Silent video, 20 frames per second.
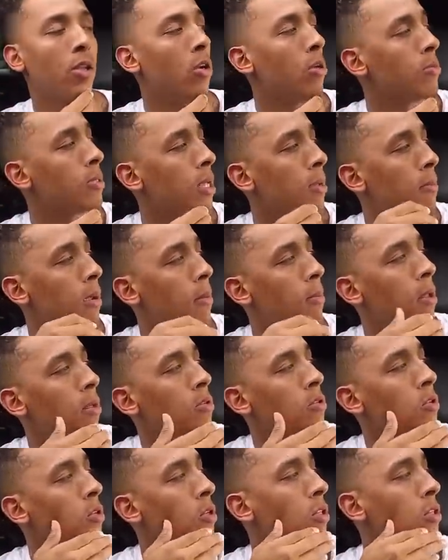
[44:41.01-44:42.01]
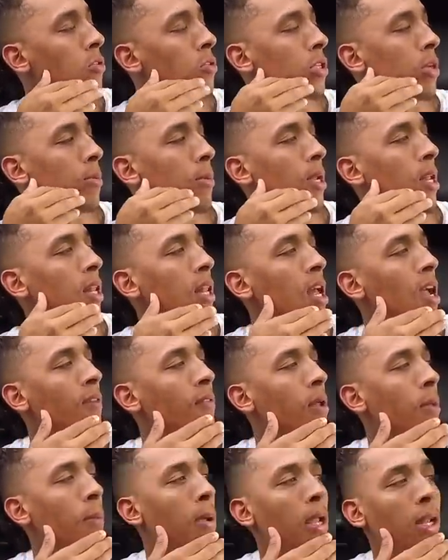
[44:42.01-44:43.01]
You know what I'm saying? Maybe they was going through something in their
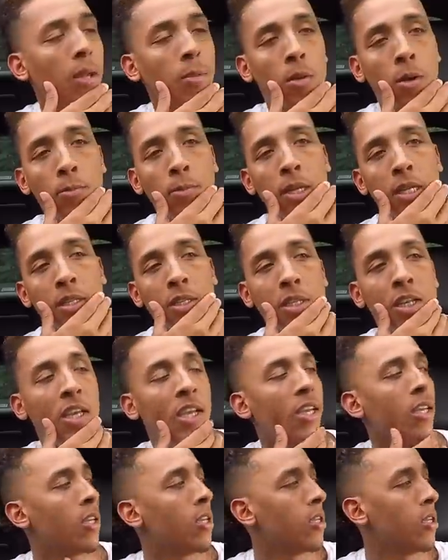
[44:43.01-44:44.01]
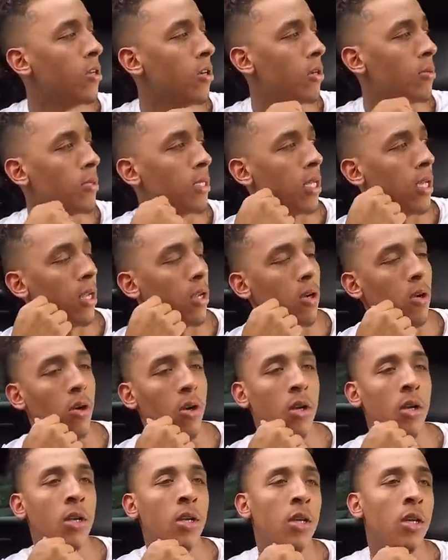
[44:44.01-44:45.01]
life that made them a bitch nigga. You know what I'm saying?
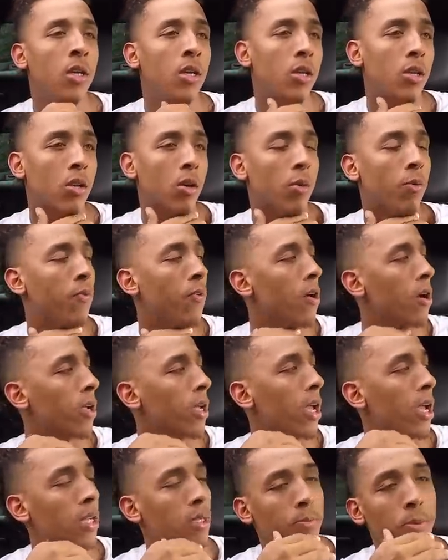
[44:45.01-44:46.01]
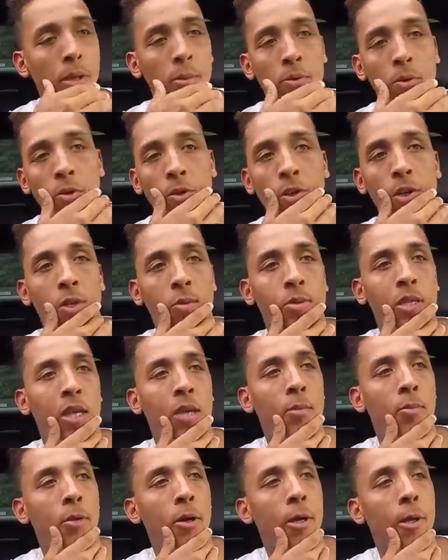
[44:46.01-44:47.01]
Or you know, fuck ass people. You know what
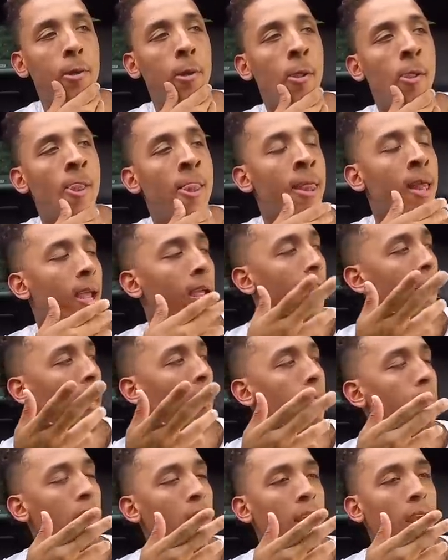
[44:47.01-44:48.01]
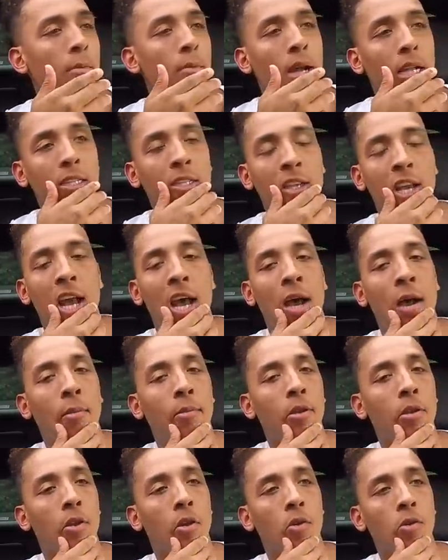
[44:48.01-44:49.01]
I'm saying? But it ain't it ain't my
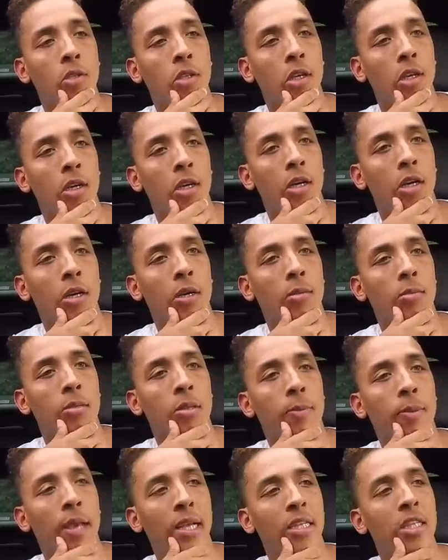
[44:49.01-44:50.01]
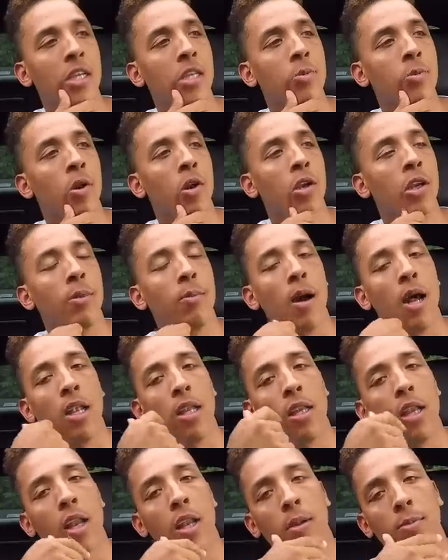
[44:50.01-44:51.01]
job, you know, to um to pass judgment on them. I'll
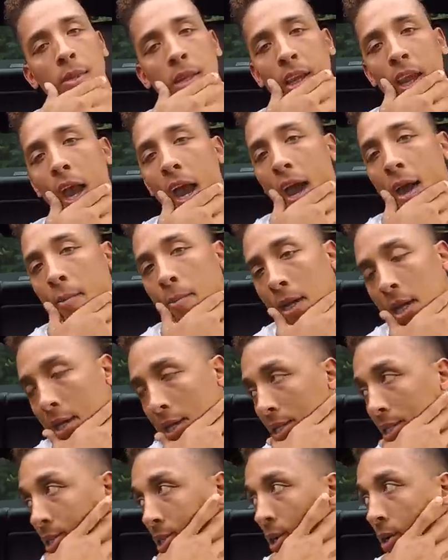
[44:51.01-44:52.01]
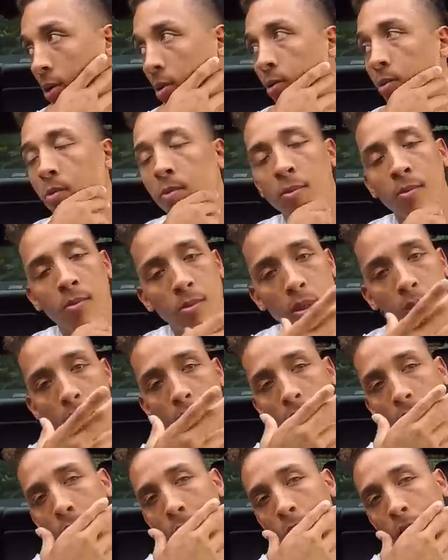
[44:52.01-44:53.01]
leave that up to God, man. So
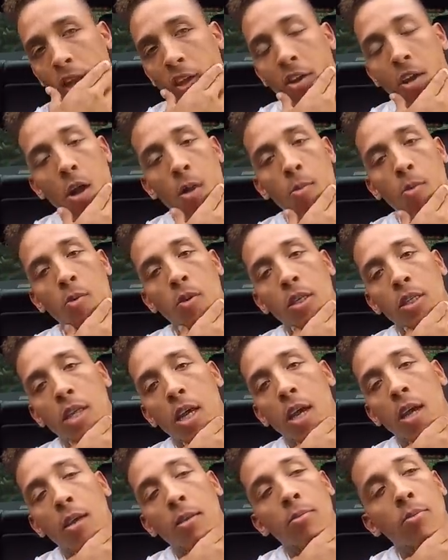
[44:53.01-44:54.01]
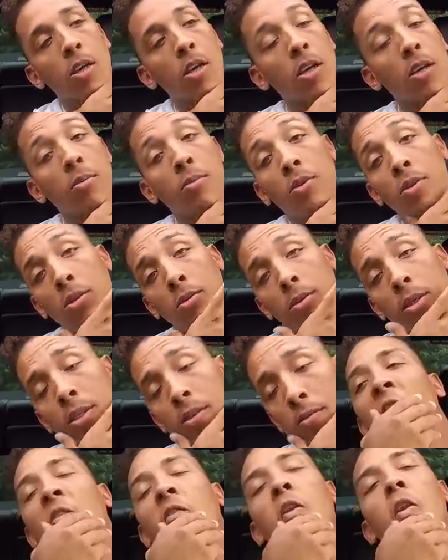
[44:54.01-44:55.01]
they'll deal with their karma when the time come. You know what I
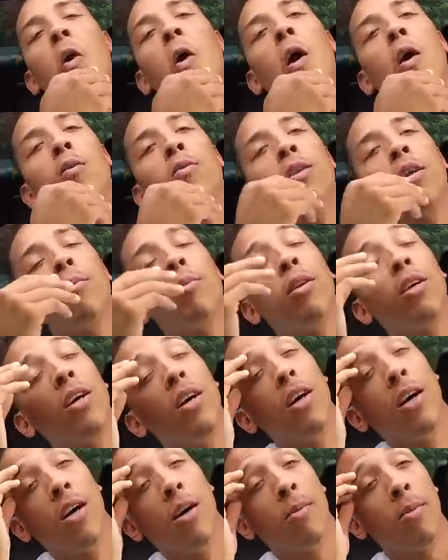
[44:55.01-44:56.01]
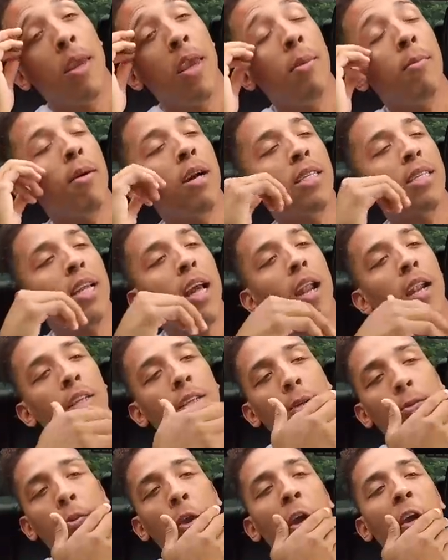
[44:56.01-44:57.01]
mean? Even though I was able to um keep my
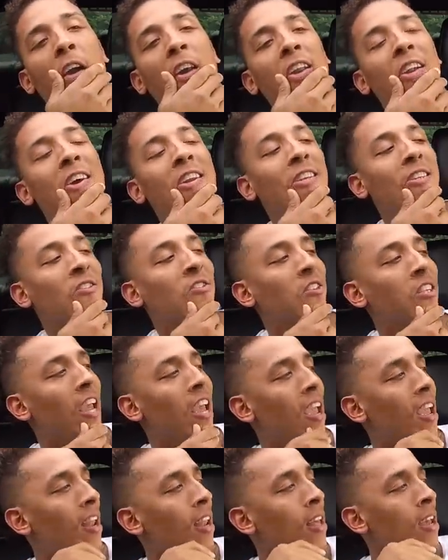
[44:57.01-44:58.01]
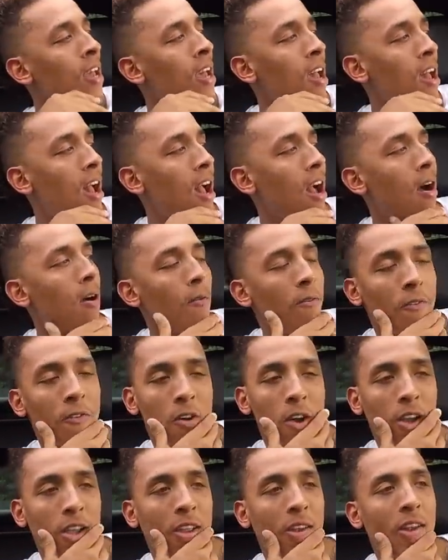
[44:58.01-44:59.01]
scholarship, y'all got to understand how
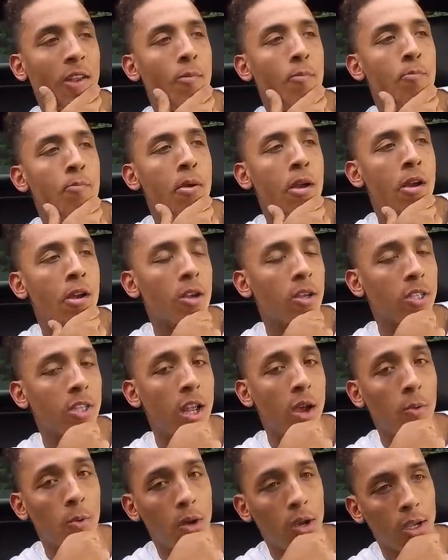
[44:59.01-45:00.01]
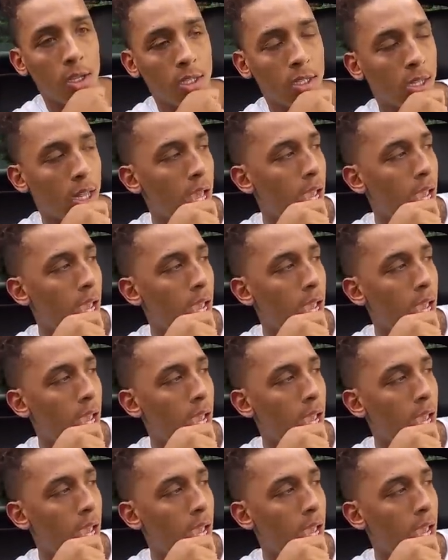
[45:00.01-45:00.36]
fucking embarrassed I was.